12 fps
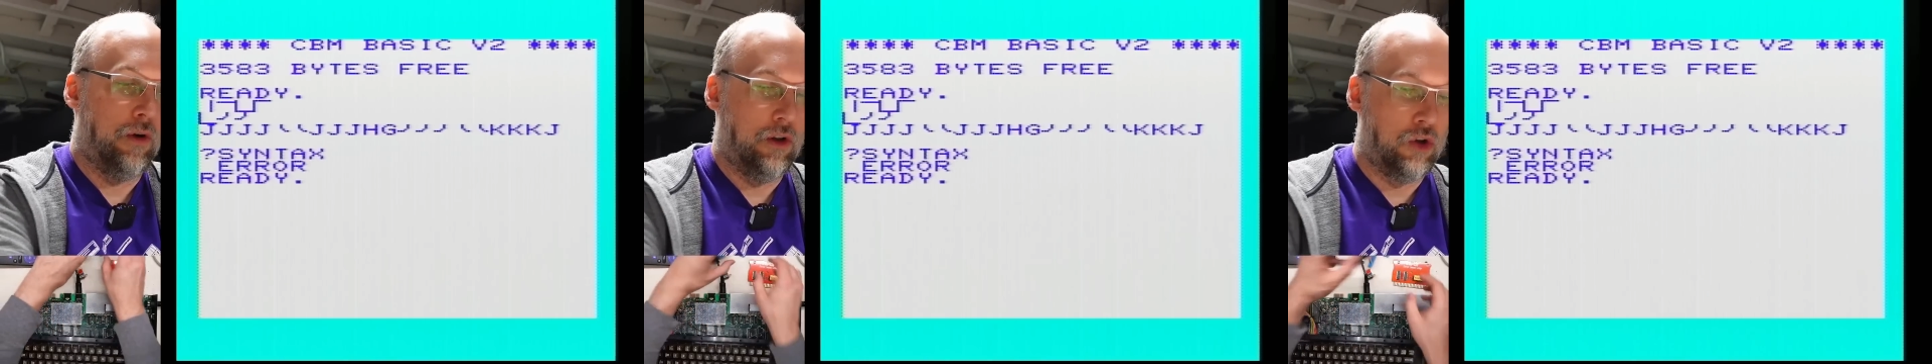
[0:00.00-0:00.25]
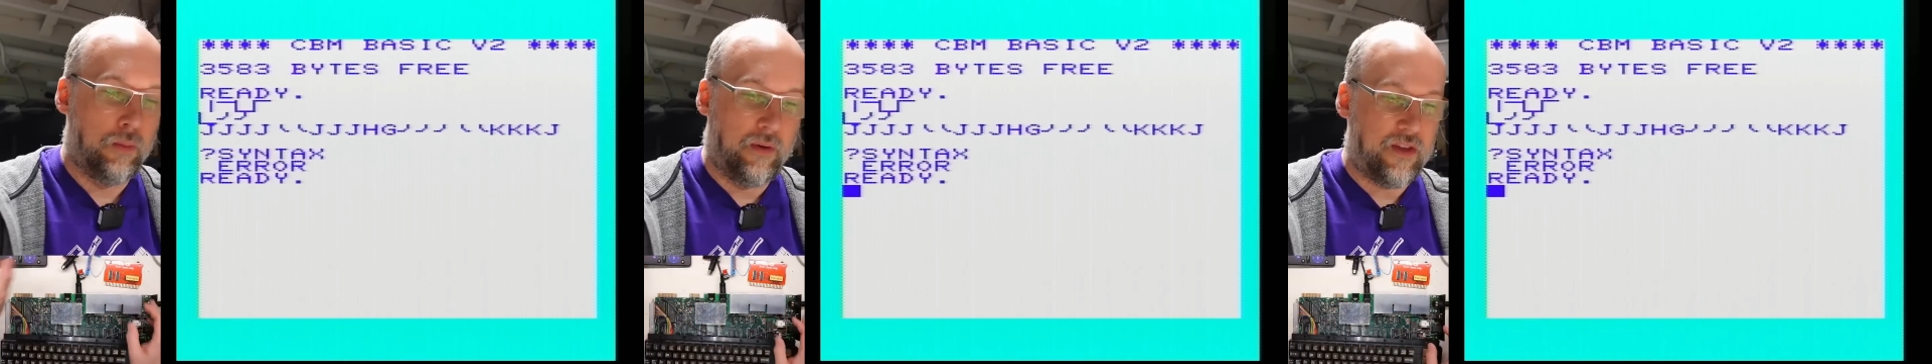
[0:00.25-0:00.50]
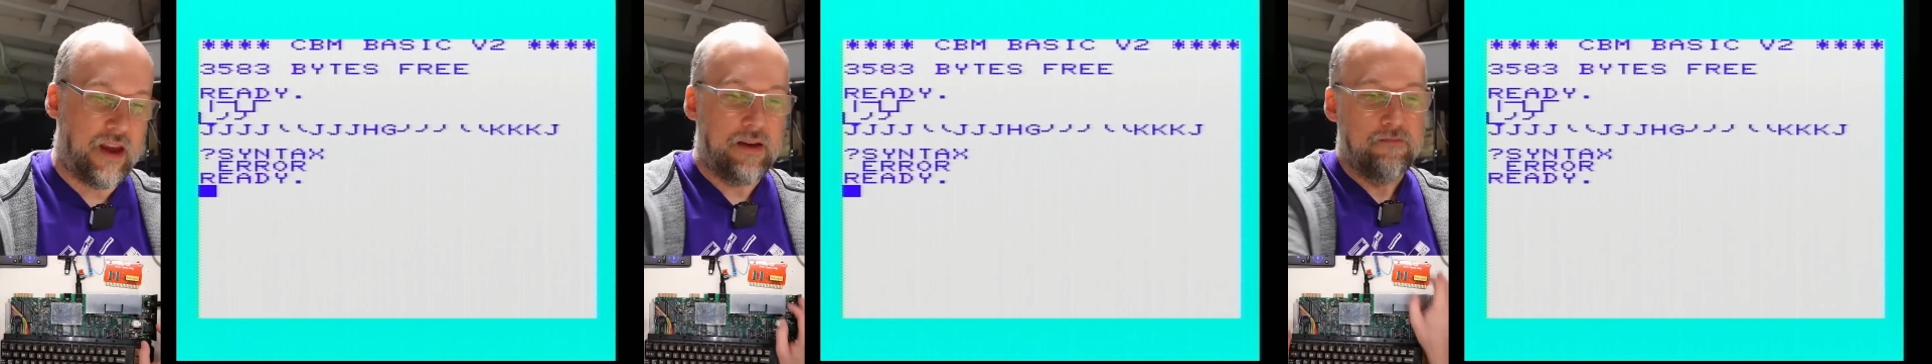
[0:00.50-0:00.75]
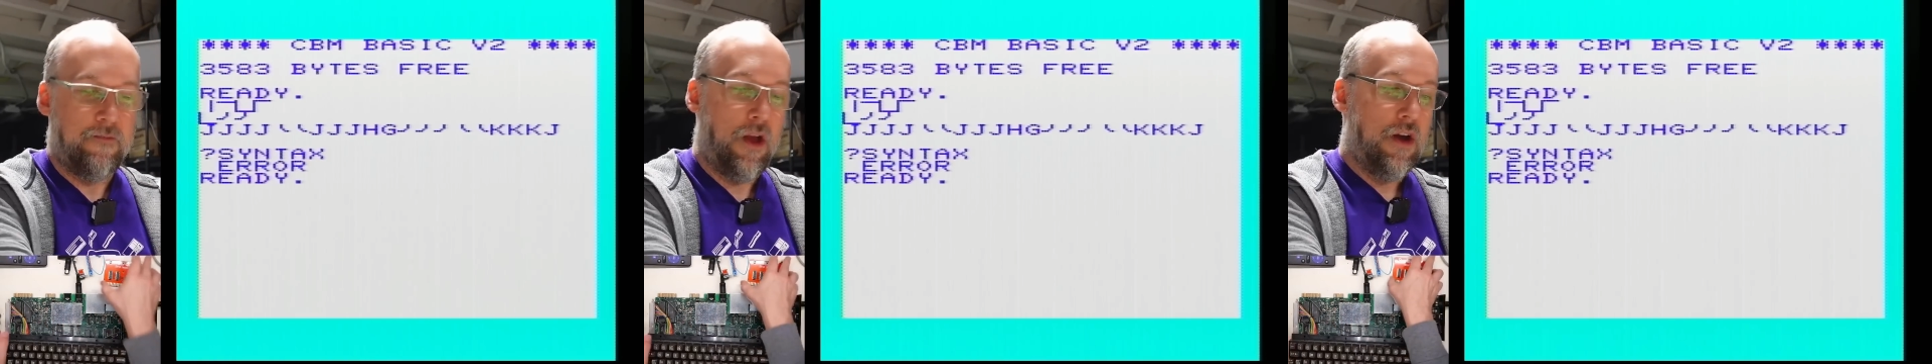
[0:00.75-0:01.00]
loop if they
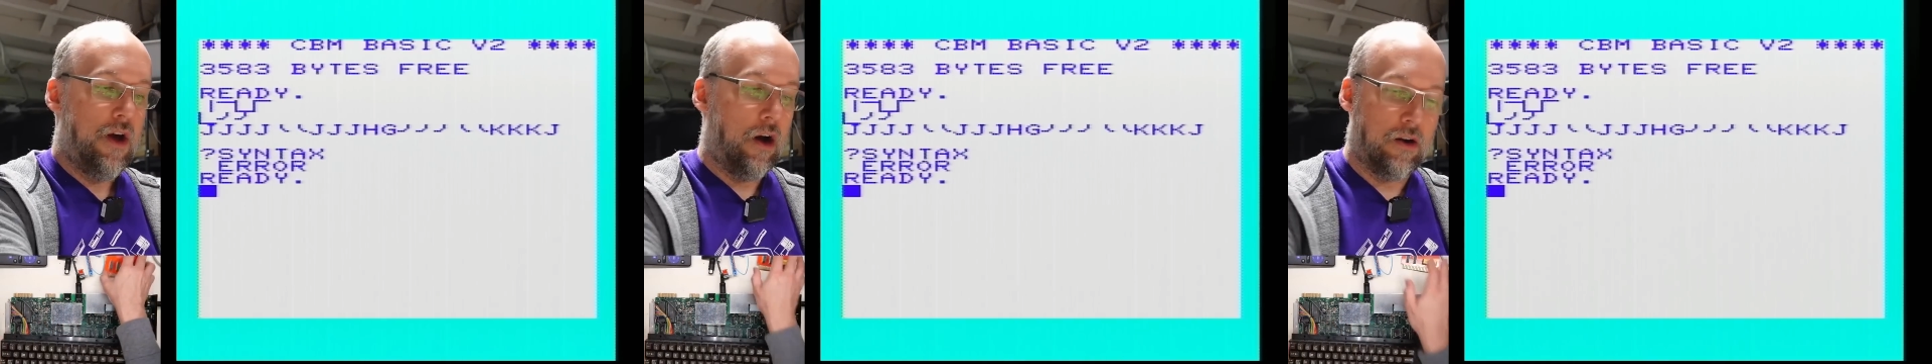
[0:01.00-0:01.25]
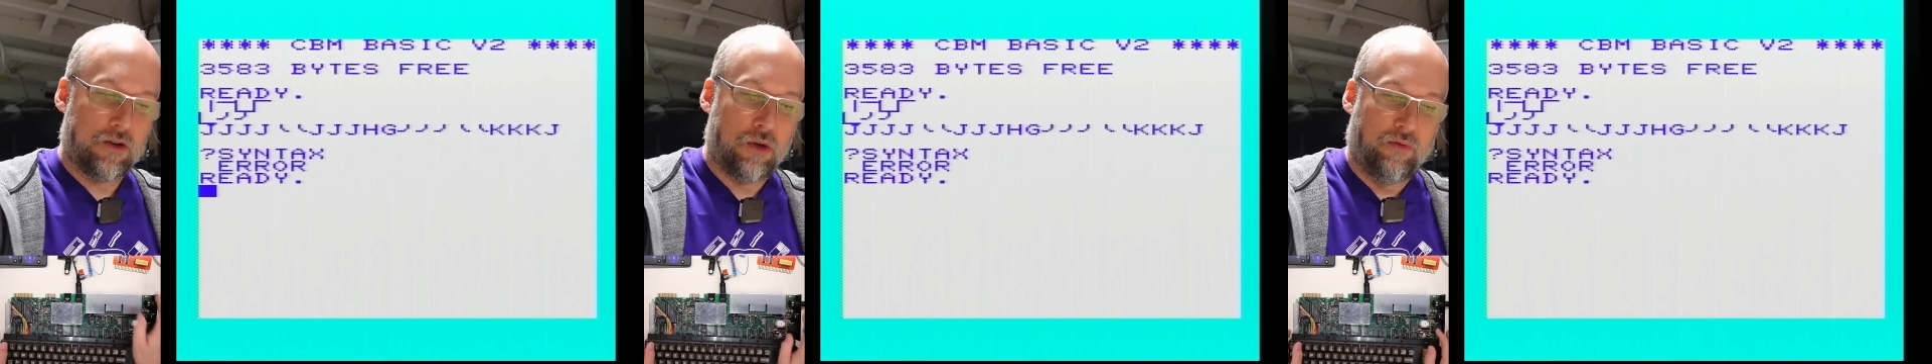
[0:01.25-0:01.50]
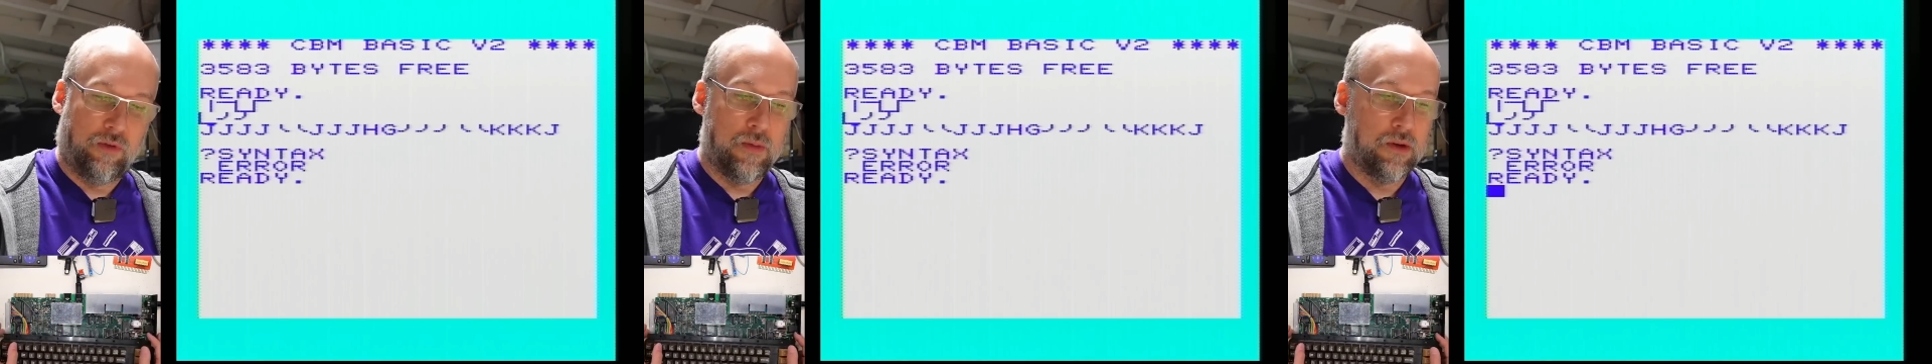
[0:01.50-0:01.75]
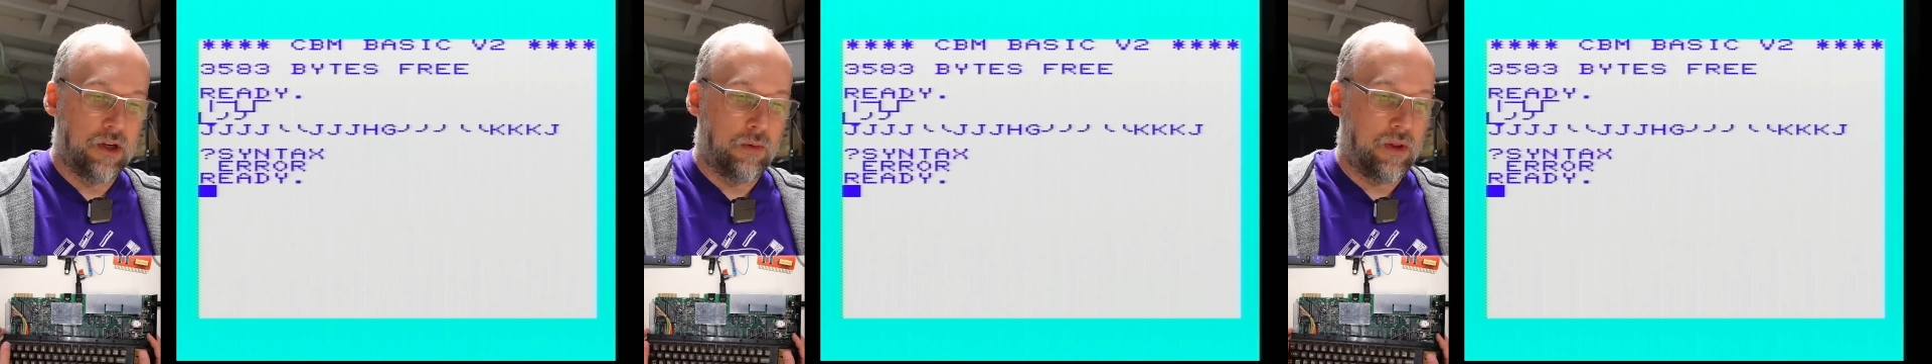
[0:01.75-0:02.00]
aren't too
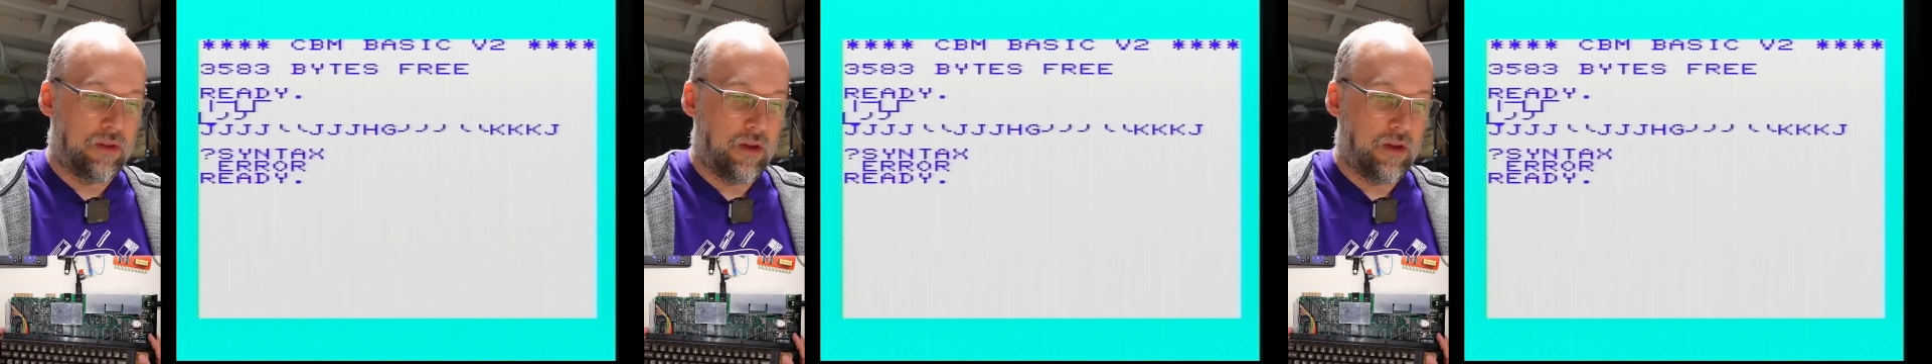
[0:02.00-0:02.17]
familiar with